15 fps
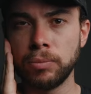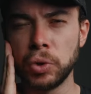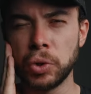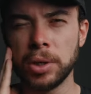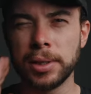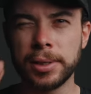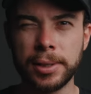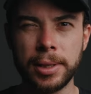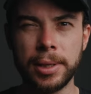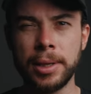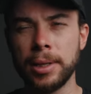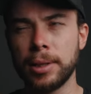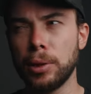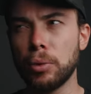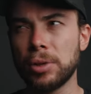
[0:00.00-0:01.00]
You can see
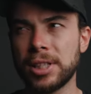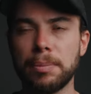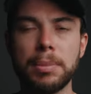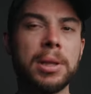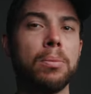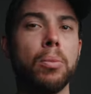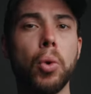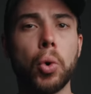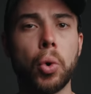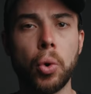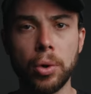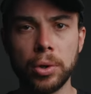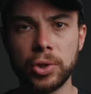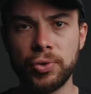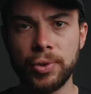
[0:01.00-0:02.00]
it looks a bit more
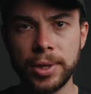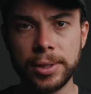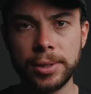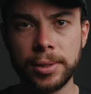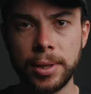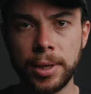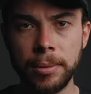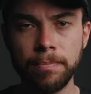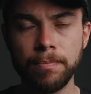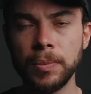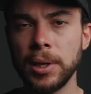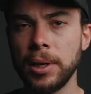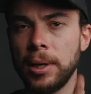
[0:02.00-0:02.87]
contrasty.